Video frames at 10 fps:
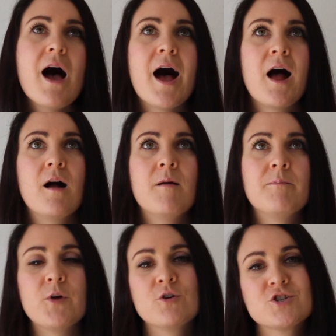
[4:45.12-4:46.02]

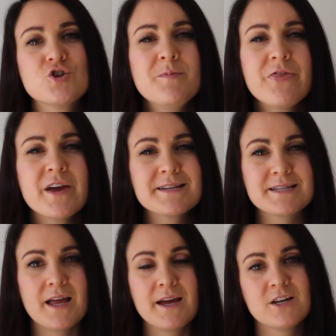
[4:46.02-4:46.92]
On stupid
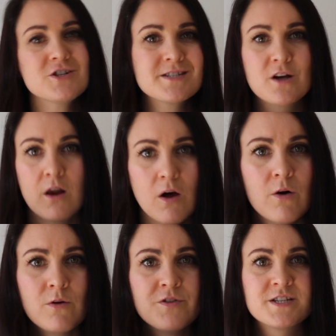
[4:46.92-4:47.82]
things like just
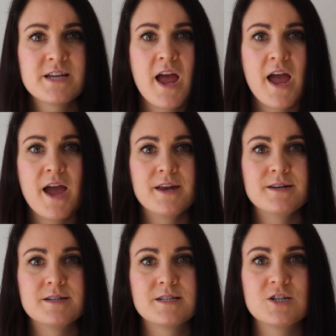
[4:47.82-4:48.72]
clothes
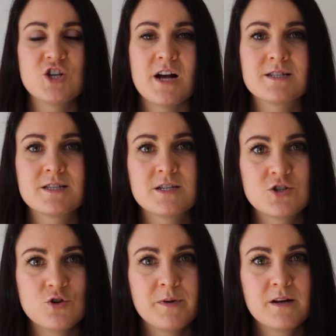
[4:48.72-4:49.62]
and just
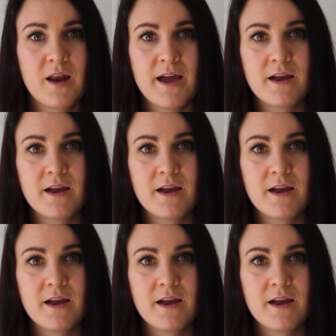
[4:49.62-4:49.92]
stupid